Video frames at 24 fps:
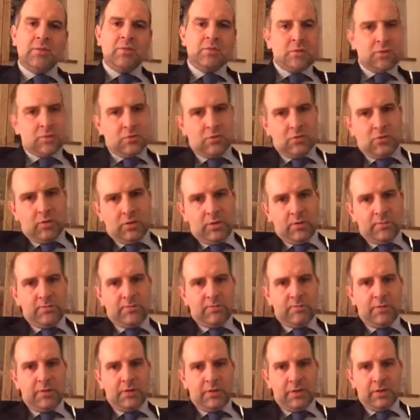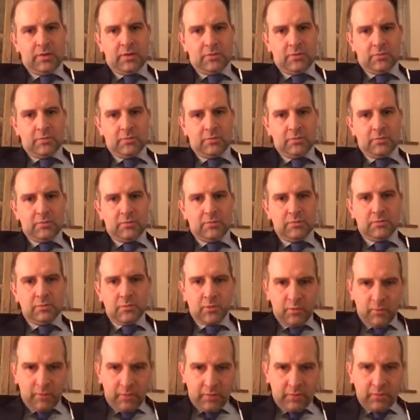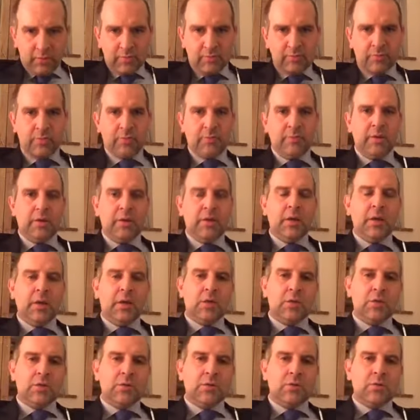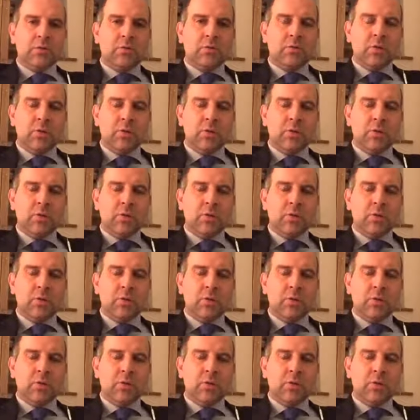still got the knuckle. You're welcome, Camilla. You still got